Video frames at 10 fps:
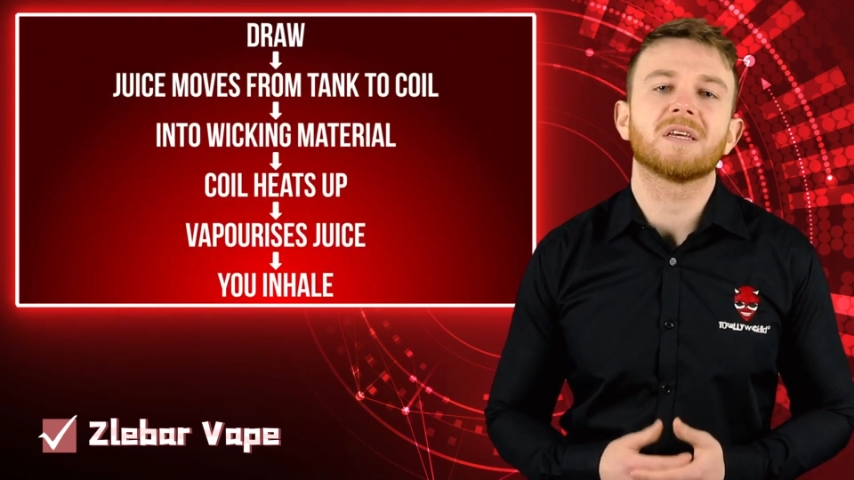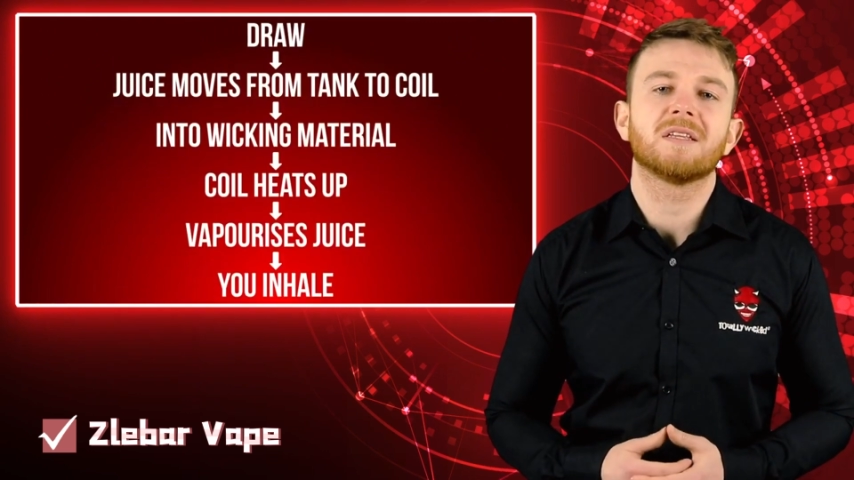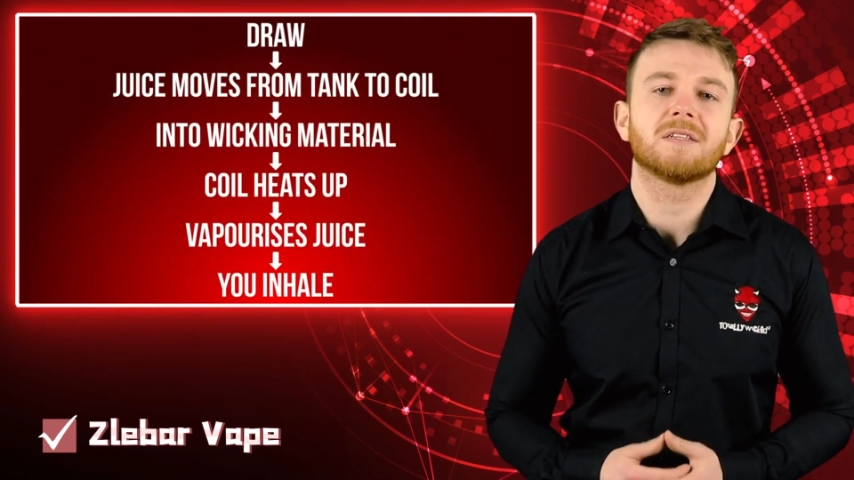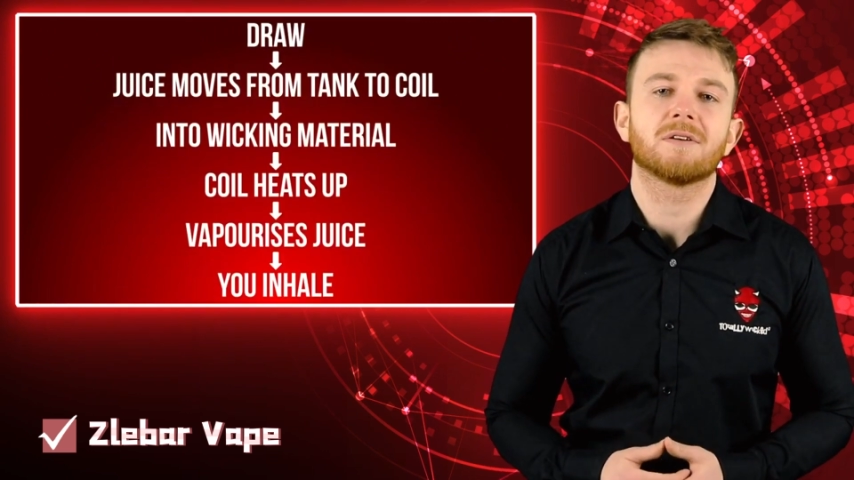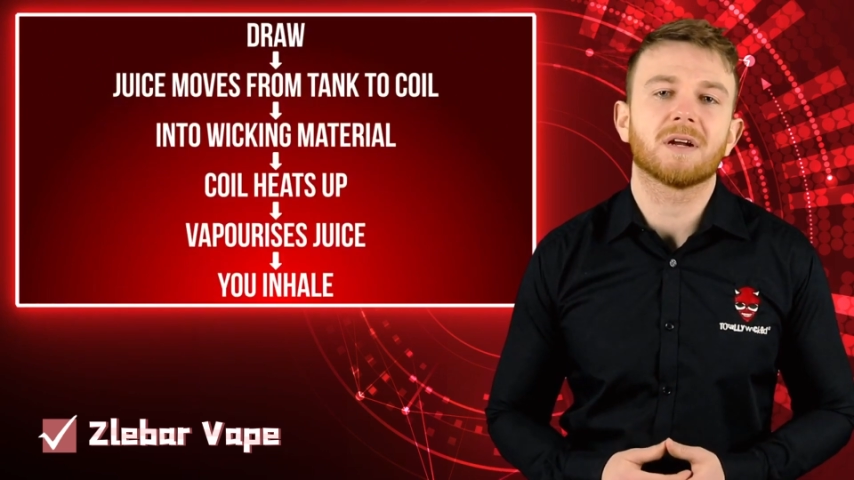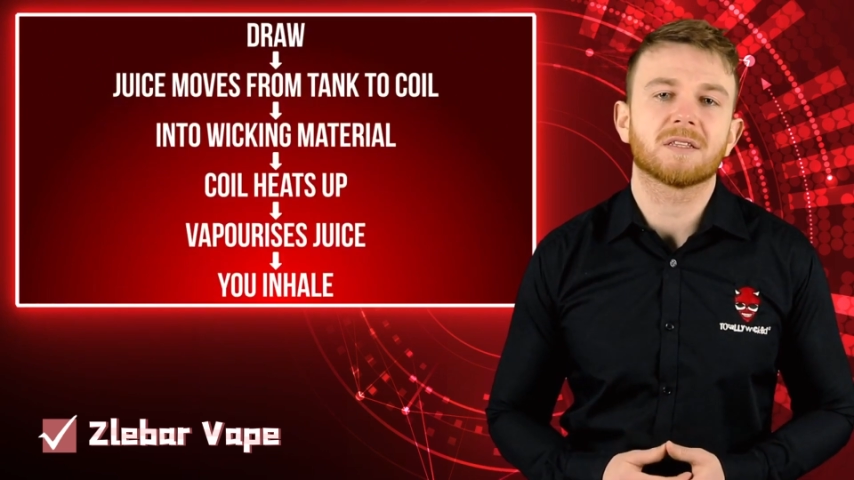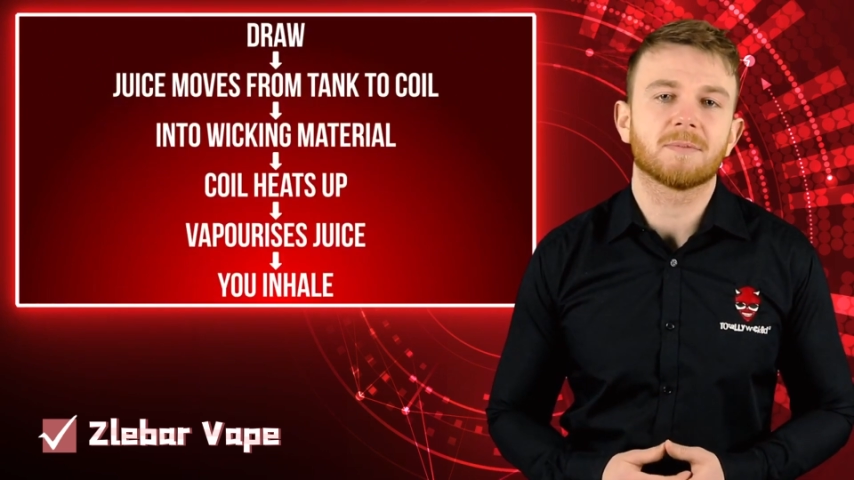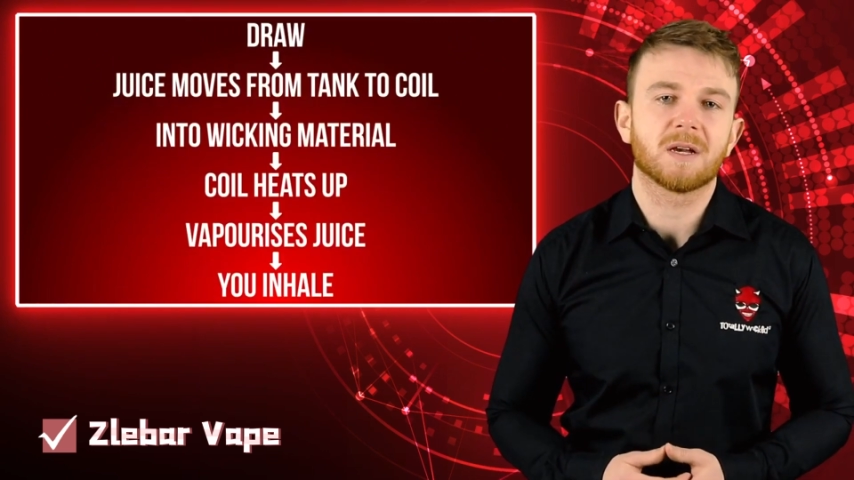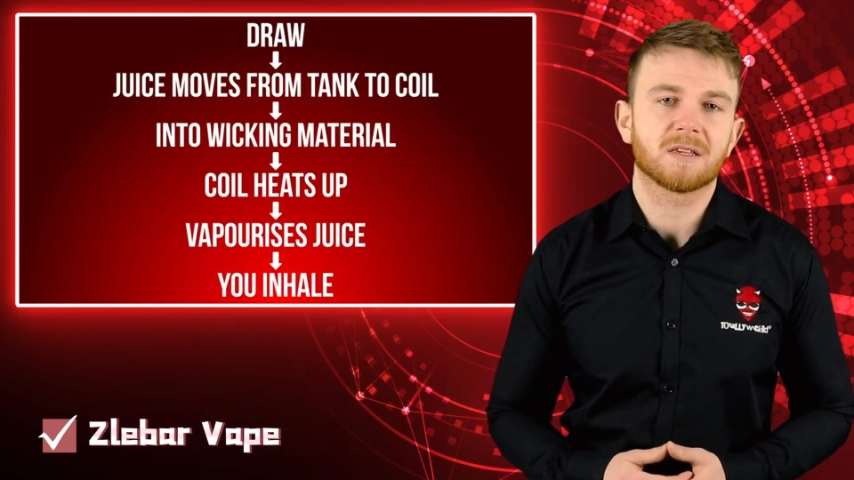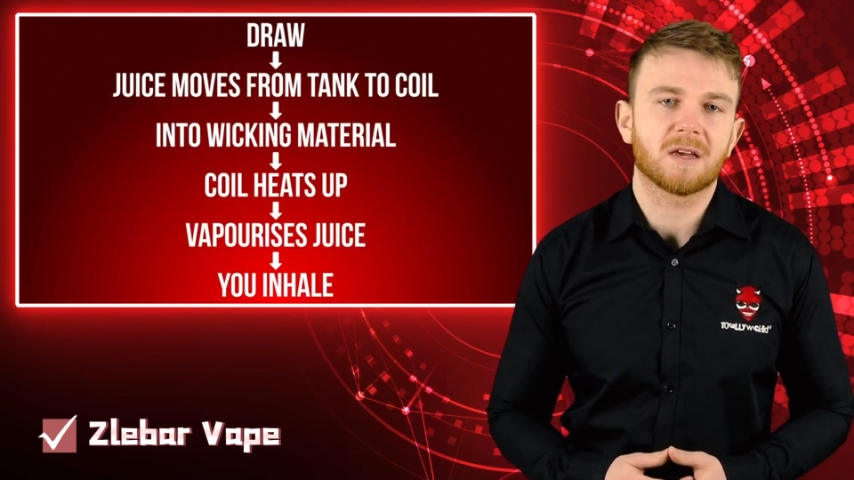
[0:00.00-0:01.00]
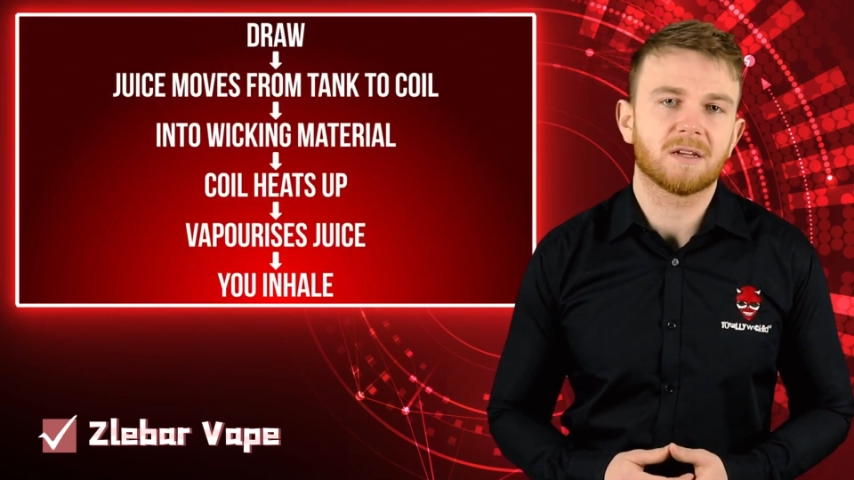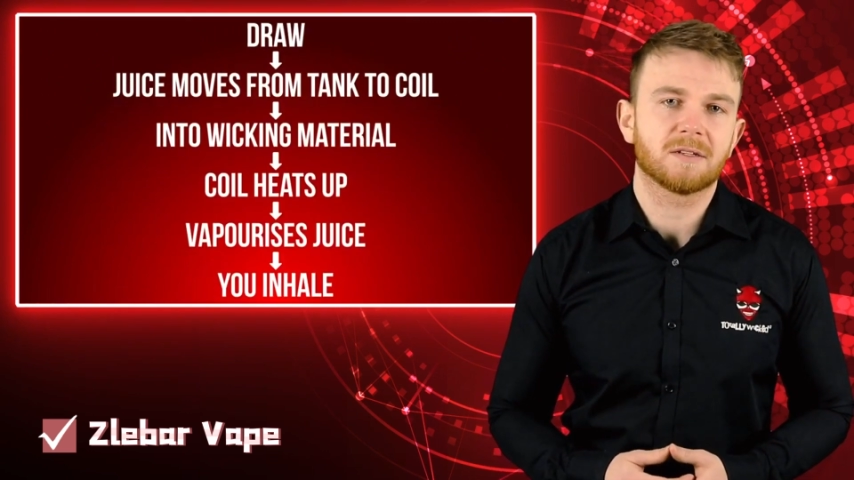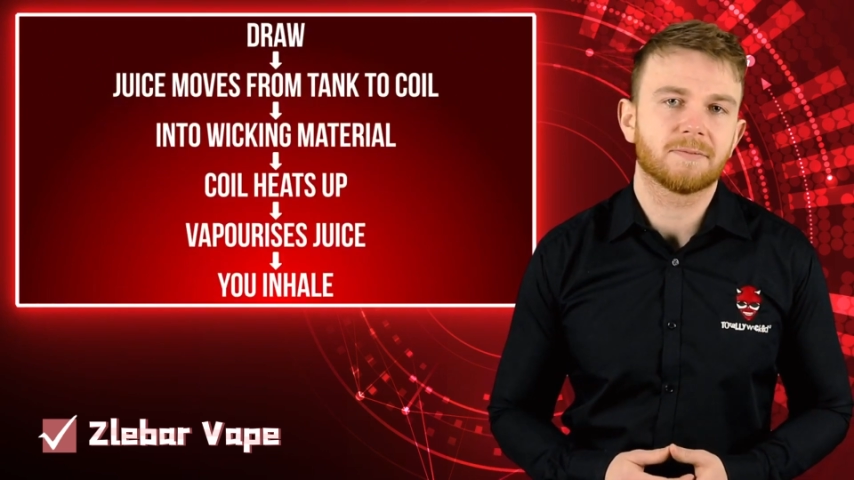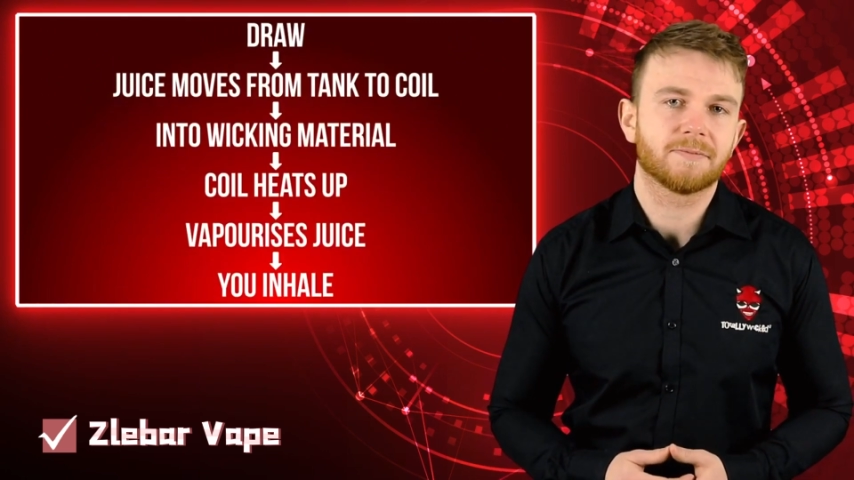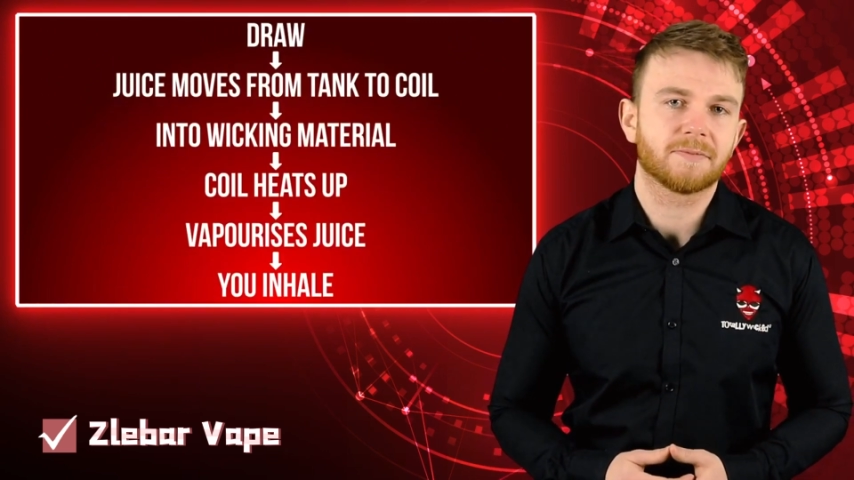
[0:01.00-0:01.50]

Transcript: into your atomizer head.